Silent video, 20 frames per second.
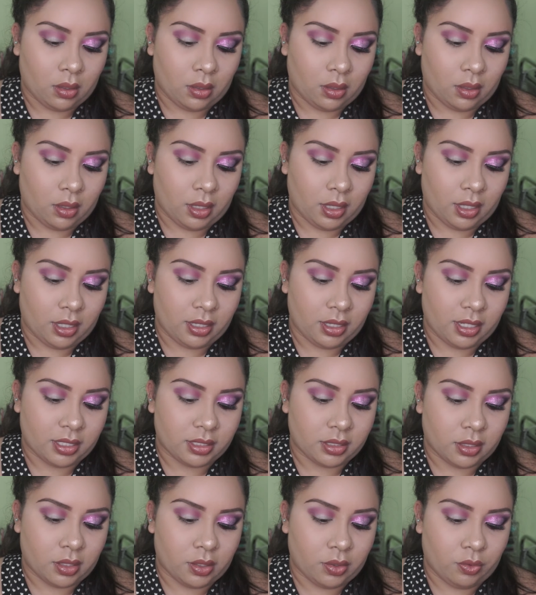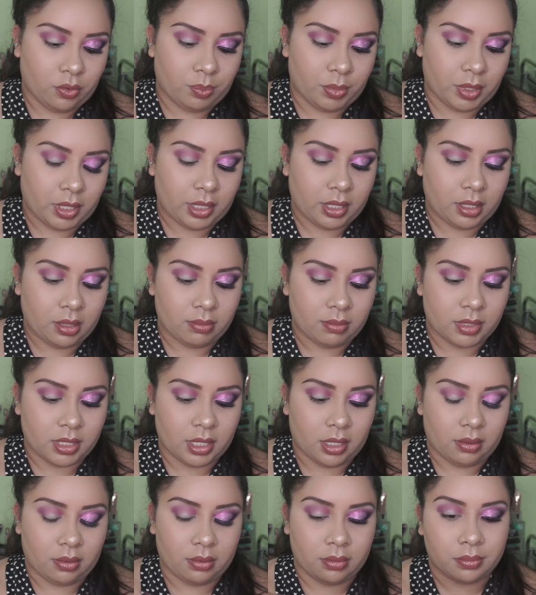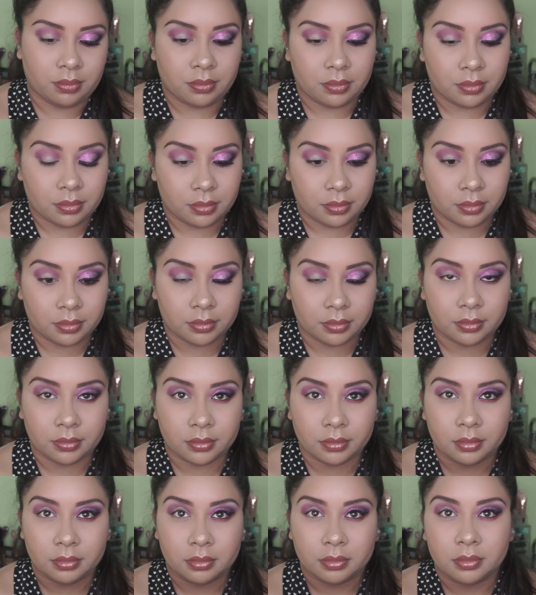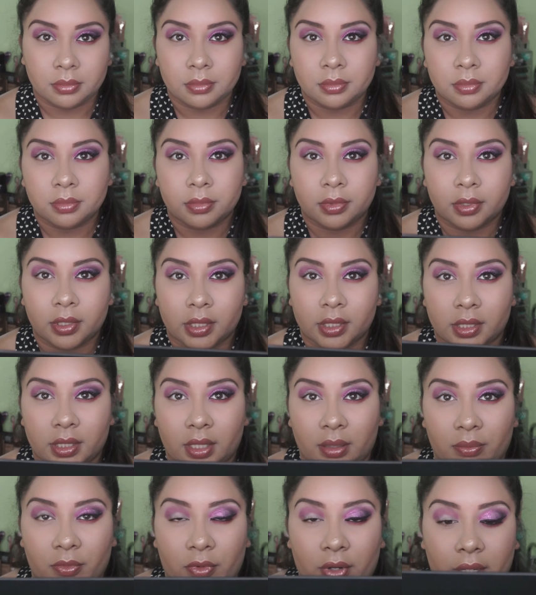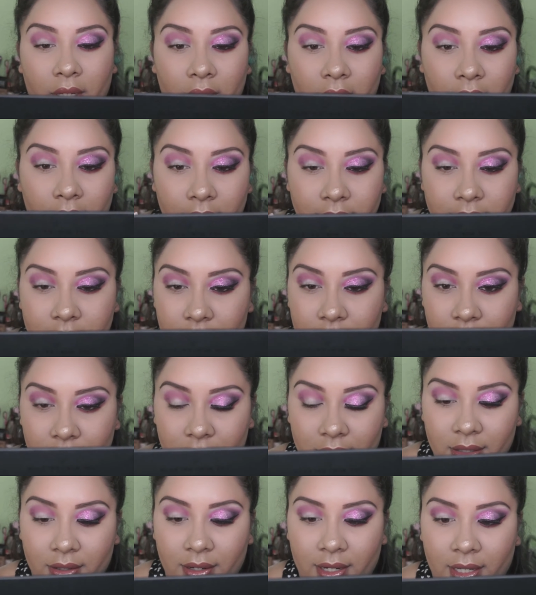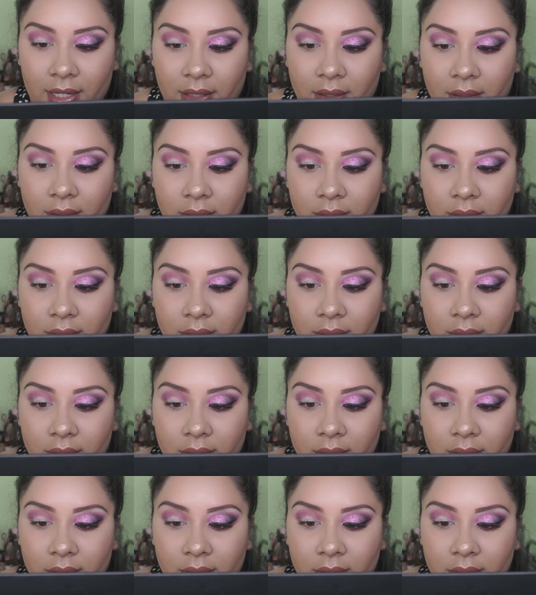And let's hope it comes out the same way as the other eye.